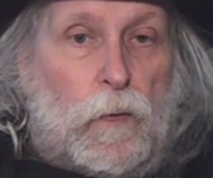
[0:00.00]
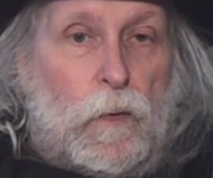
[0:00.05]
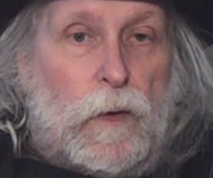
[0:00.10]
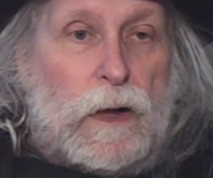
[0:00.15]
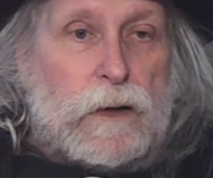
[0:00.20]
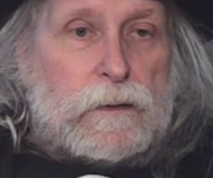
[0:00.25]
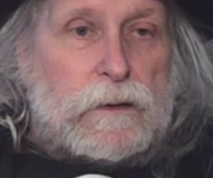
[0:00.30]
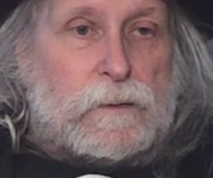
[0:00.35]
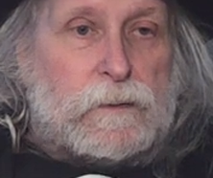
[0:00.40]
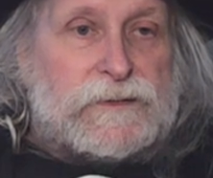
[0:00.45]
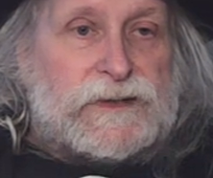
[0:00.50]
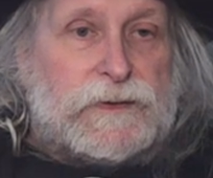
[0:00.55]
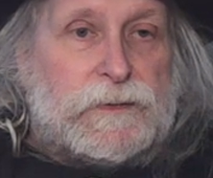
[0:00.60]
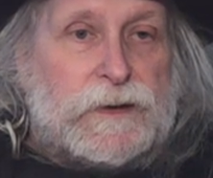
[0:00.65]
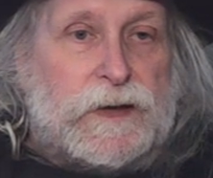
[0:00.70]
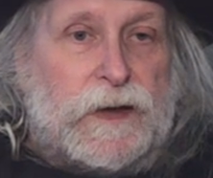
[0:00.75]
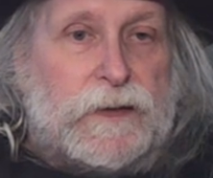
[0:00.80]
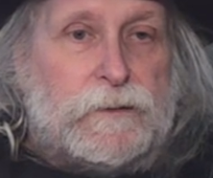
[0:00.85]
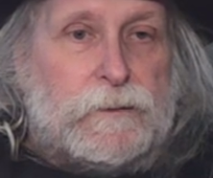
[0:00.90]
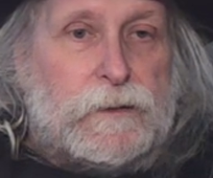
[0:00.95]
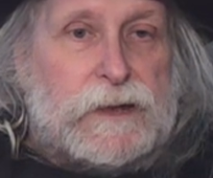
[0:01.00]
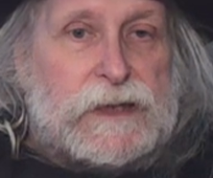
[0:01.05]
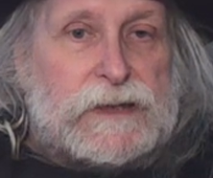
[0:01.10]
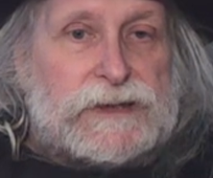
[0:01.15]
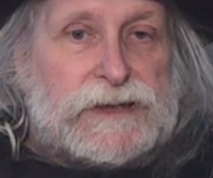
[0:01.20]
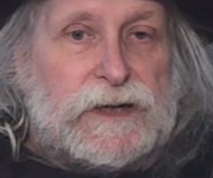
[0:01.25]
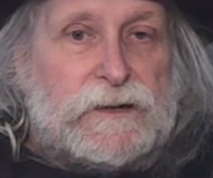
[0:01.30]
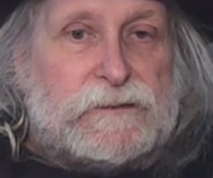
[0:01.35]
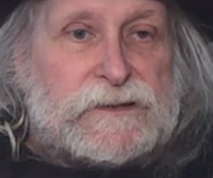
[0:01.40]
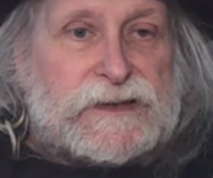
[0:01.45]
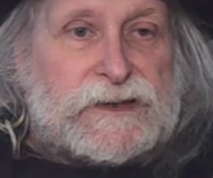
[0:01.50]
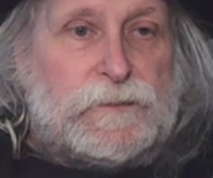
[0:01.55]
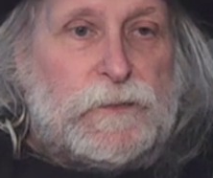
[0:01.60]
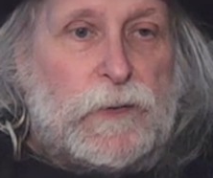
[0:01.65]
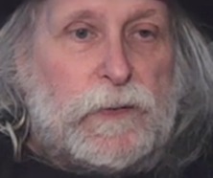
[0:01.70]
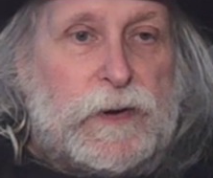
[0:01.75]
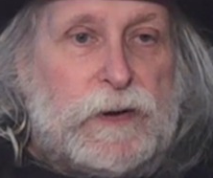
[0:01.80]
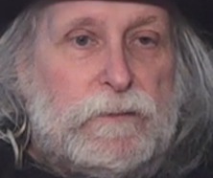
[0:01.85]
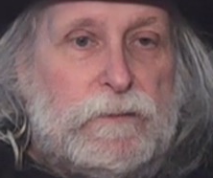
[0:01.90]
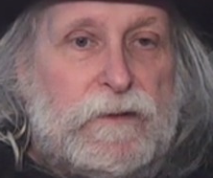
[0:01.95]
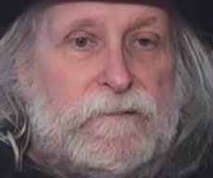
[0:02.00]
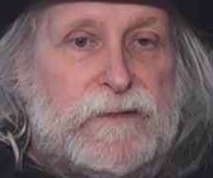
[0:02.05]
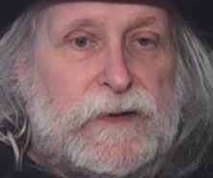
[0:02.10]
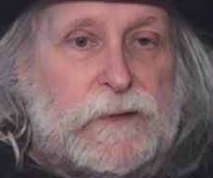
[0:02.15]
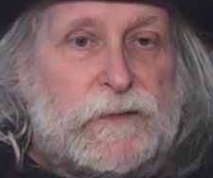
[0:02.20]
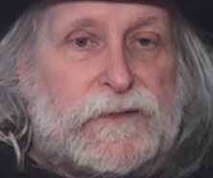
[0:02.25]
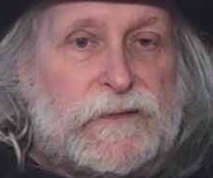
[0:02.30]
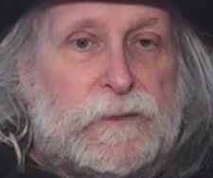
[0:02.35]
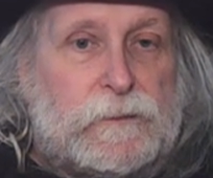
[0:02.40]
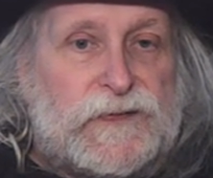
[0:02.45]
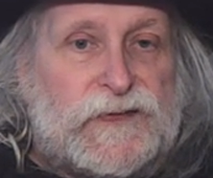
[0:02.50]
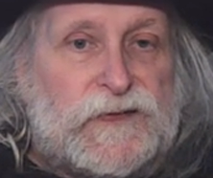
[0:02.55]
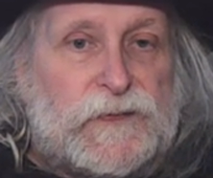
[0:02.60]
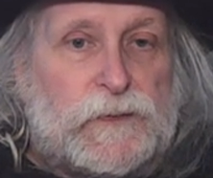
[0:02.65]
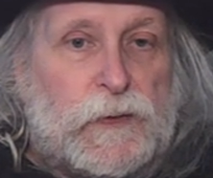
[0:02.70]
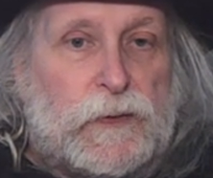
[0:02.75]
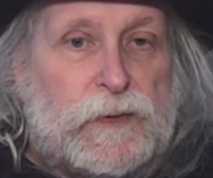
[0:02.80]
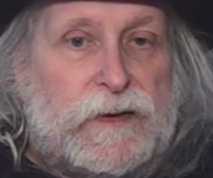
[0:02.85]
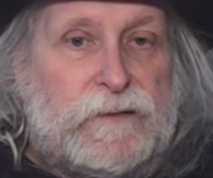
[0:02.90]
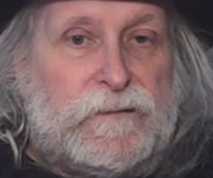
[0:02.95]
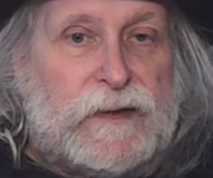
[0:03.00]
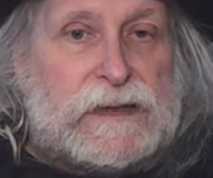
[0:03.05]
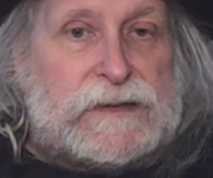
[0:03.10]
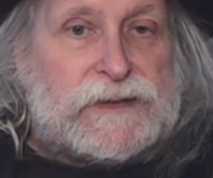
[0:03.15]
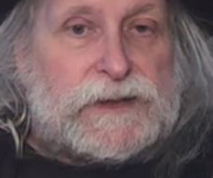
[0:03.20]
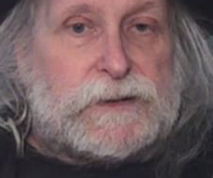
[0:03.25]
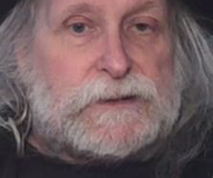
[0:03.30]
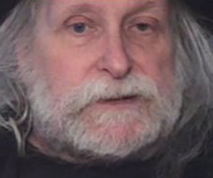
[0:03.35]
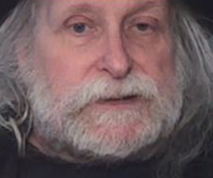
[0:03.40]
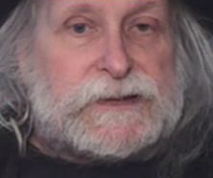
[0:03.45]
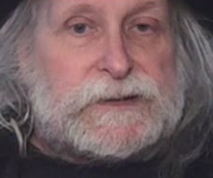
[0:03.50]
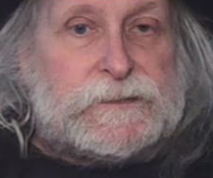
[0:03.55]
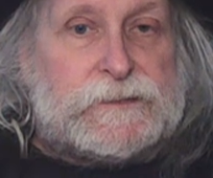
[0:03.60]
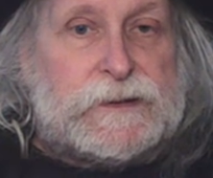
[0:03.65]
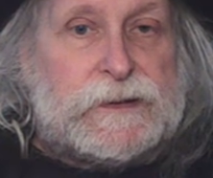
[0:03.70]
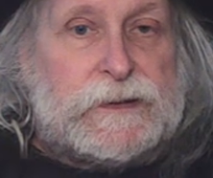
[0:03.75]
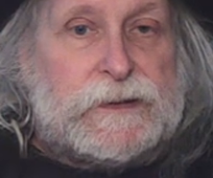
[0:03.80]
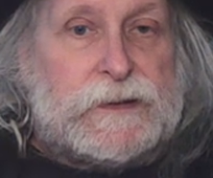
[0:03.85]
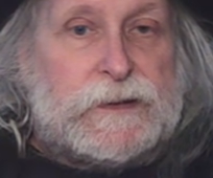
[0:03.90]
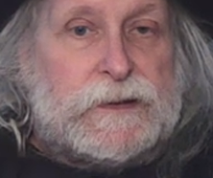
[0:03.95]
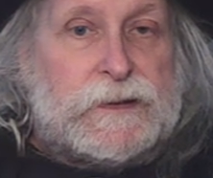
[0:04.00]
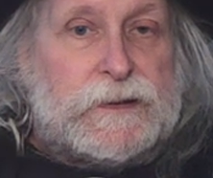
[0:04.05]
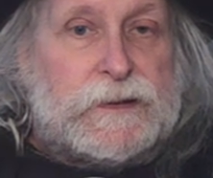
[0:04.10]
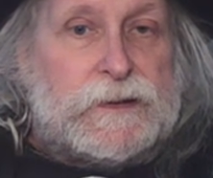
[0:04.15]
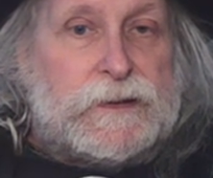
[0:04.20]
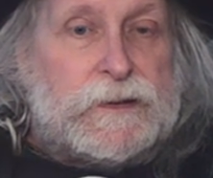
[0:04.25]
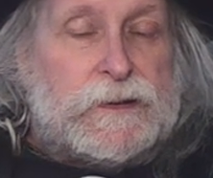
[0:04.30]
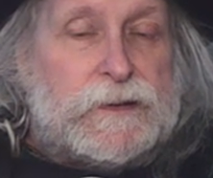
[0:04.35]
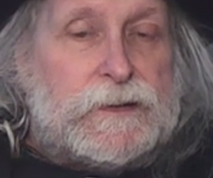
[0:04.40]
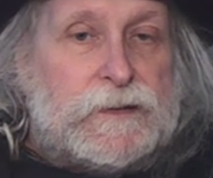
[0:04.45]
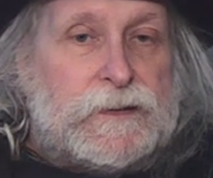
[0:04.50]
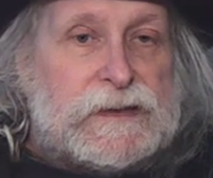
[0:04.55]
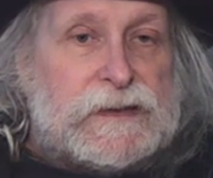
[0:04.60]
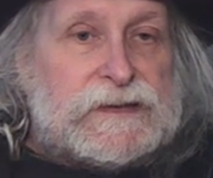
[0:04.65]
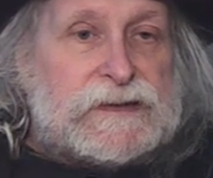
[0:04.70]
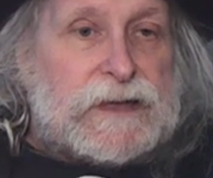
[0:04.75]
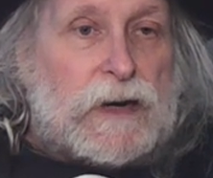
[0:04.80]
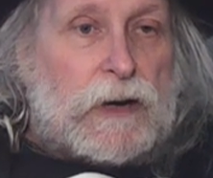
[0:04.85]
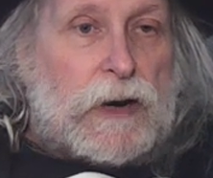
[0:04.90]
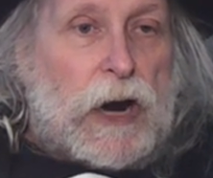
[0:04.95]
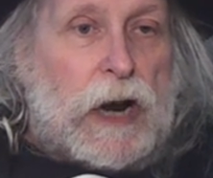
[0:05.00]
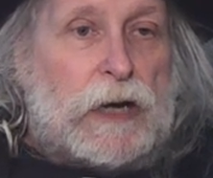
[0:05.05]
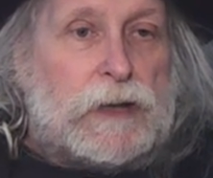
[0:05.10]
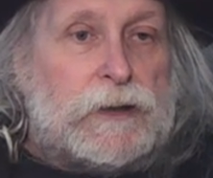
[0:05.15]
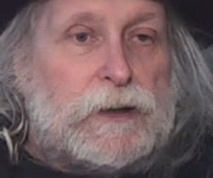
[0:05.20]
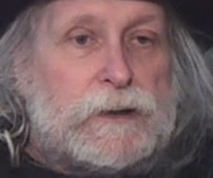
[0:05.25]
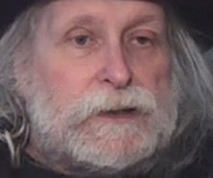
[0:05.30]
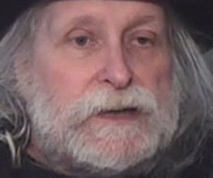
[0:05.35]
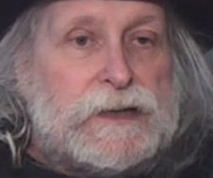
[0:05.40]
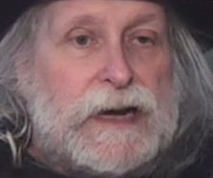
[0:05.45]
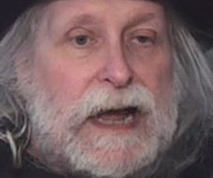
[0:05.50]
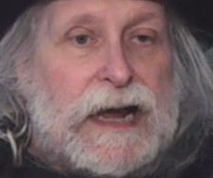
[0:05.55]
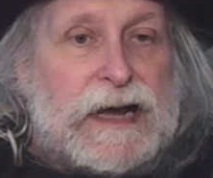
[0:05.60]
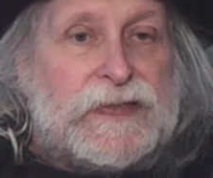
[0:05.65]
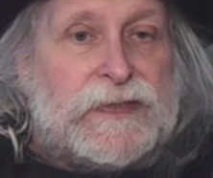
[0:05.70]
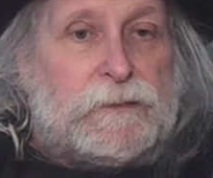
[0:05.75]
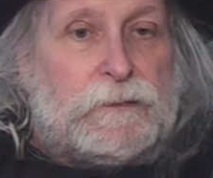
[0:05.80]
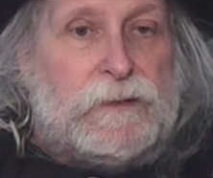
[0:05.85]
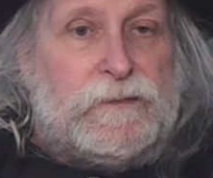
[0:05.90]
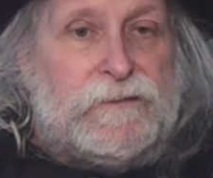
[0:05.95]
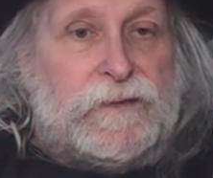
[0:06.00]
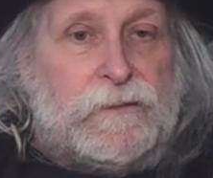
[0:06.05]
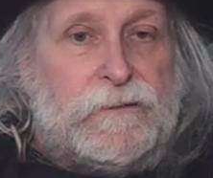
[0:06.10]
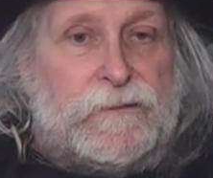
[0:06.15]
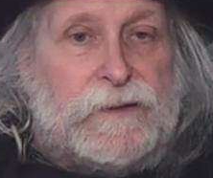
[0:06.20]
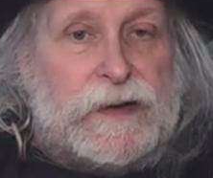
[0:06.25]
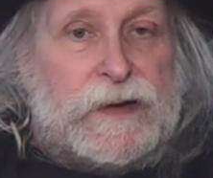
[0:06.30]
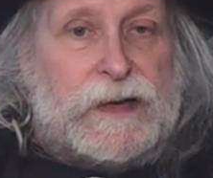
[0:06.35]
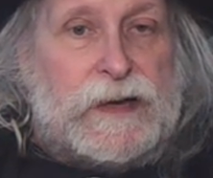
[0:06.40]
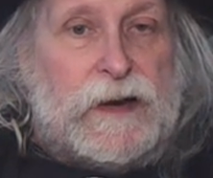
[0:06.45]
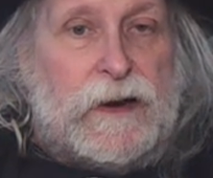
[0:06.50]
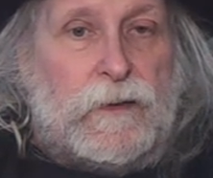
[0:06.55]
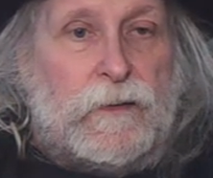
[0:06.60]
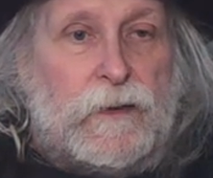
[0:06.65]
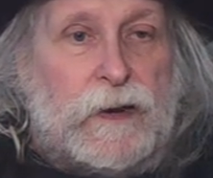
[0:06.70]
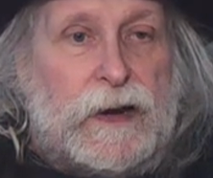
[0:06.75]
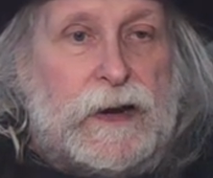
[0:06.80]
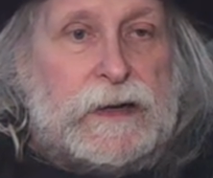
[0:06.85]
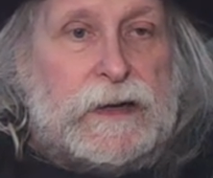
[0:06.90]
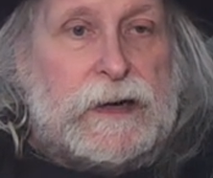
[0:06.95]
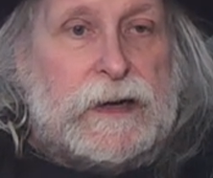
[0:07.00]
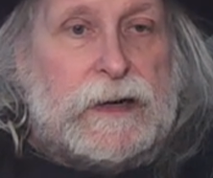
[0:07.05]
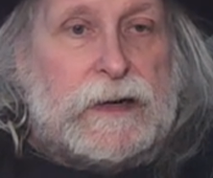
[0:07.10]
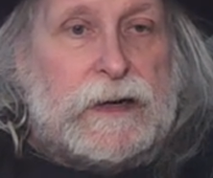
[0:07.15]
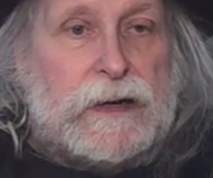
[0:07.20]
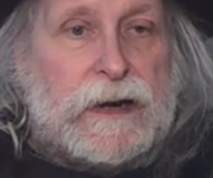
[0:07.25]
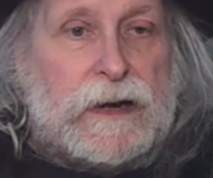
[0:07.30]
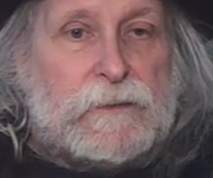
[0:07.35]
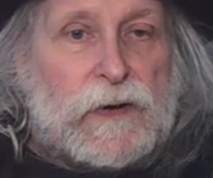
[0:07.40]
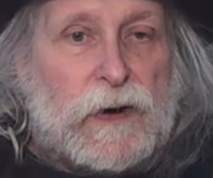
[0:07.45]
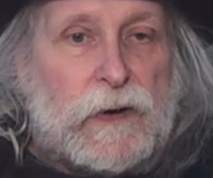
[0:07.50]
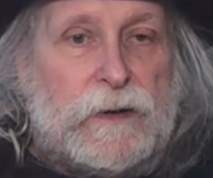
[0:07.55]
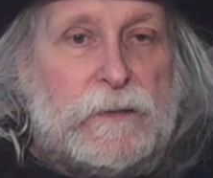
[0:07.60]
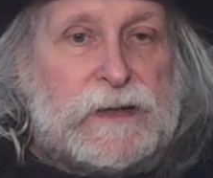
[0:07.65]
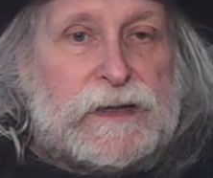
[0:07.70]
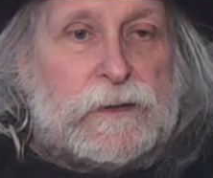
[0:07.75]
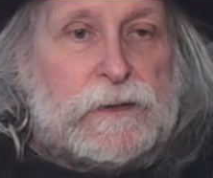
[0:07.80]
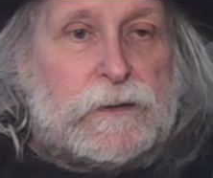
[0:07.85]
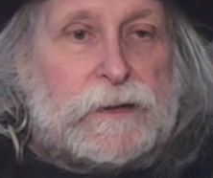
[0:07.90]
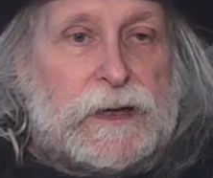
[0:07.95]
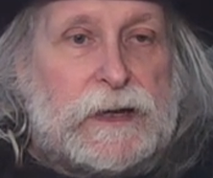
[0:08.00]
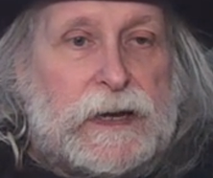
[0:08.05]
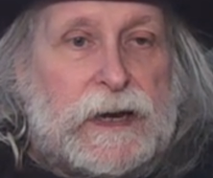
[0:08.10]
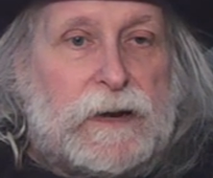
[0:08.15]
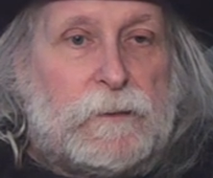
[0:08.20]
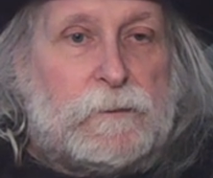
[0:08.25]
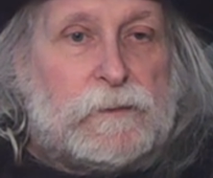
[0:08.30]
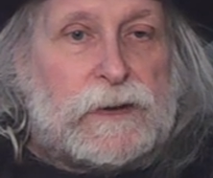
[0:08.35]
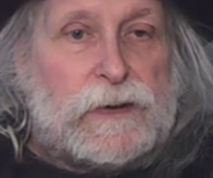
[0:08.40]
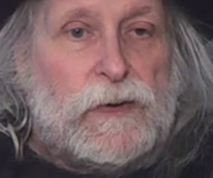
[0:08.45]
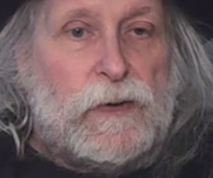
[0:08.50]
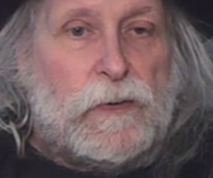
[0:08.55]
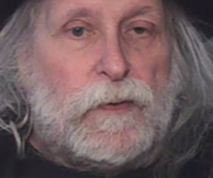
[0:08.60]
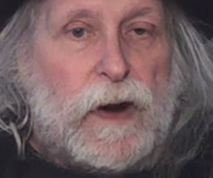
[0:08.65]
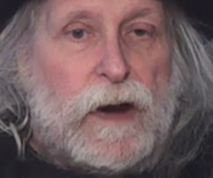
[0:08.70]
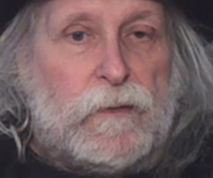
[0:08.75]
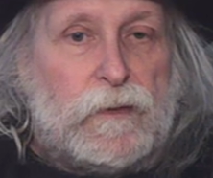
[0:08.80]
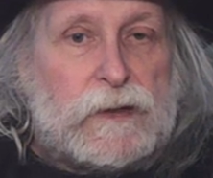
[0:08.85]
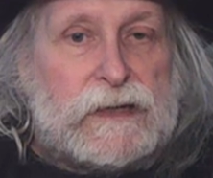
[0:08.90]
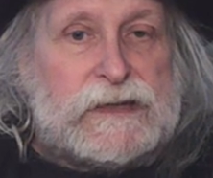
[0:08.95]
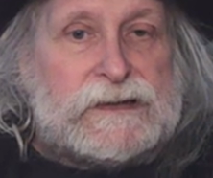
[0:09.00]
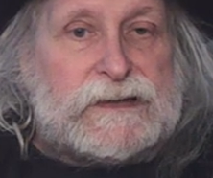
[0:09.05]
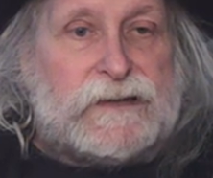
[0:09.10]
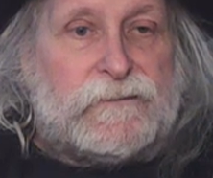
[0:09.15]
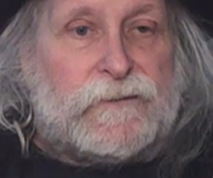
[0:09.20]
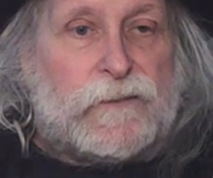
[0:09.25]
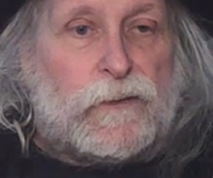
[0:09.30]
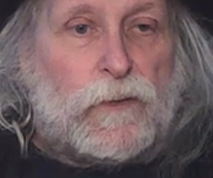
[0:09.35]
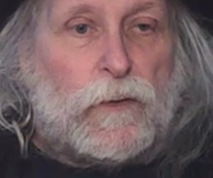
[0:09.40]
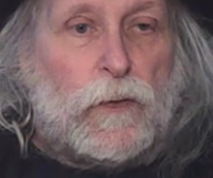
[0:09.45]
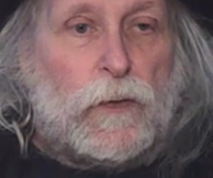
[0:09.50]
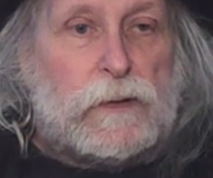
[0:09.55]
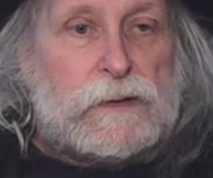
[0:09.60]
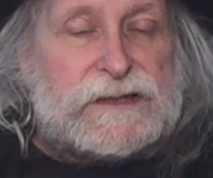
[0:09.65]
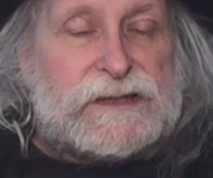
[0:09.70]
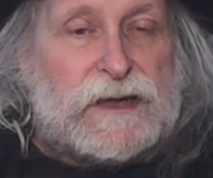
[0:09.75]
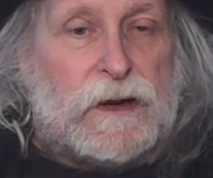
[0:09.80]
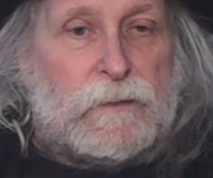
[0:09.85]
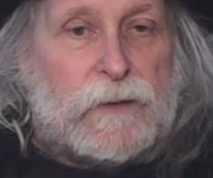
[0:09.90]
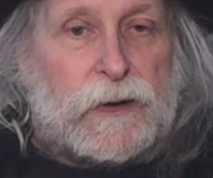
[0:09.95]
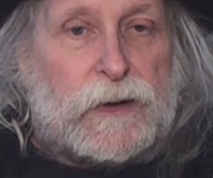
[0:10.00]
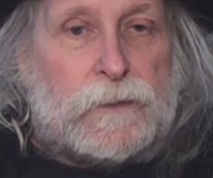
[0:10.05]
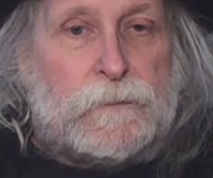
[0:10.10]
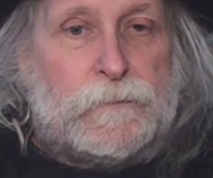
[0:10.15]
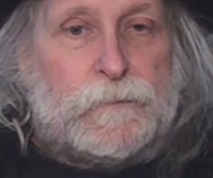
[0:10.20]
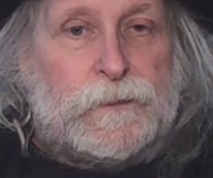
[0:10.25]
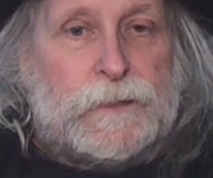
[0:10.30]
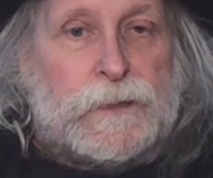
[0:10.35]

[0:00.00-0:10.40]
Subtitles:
Welcome to another edition of Spooky Reviews from Spooky Ventures. This is our 109th review video, and in it I'm going to be looking at a Blu-ray release of Cruel Summer.